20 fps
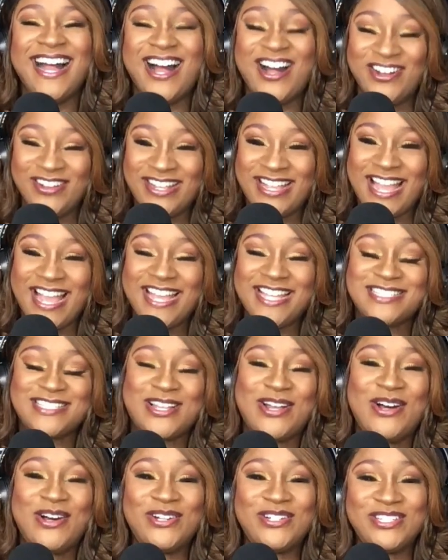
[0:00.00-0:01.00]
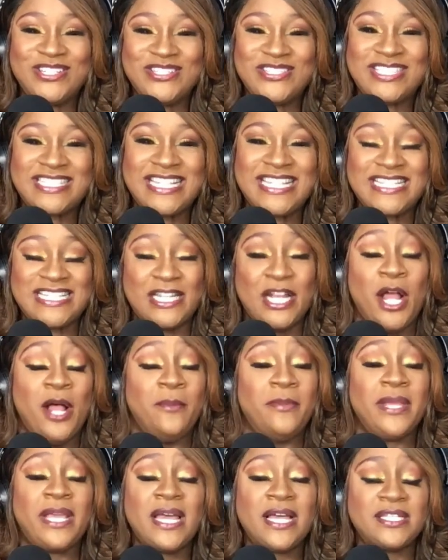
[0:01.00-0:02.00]
okay, it's a whole new season
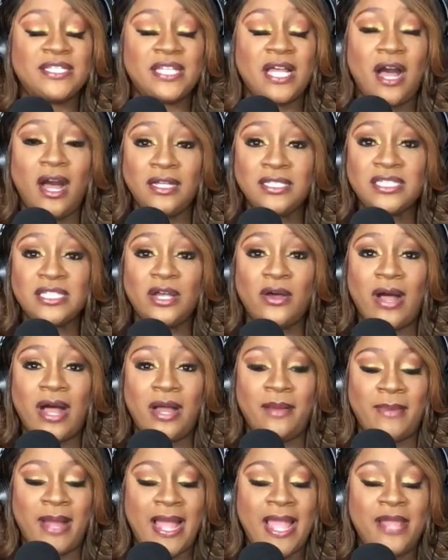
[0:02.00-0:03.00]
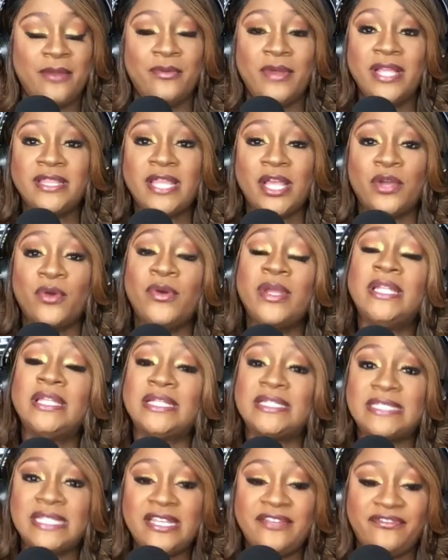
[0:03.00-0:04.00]
because also um, I had read that Queen
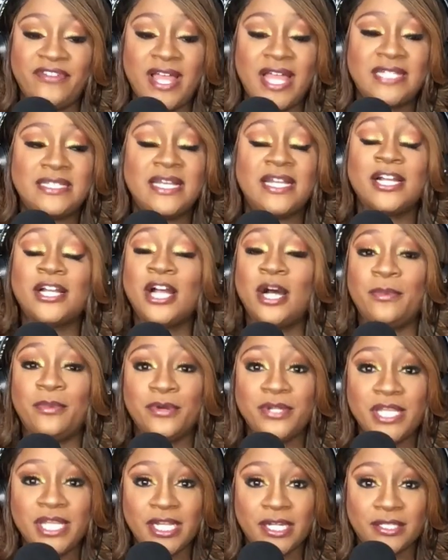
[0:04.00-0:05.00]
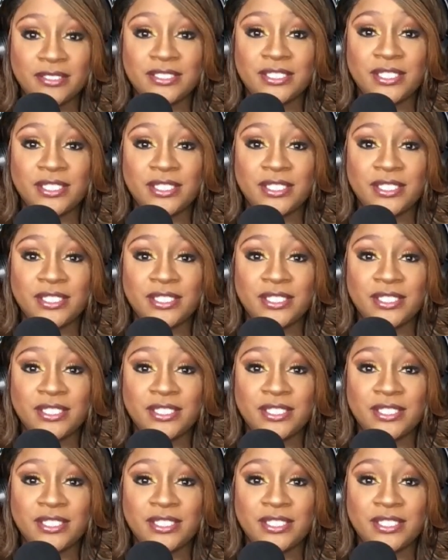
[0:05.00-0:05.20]
Latifah had done a couple years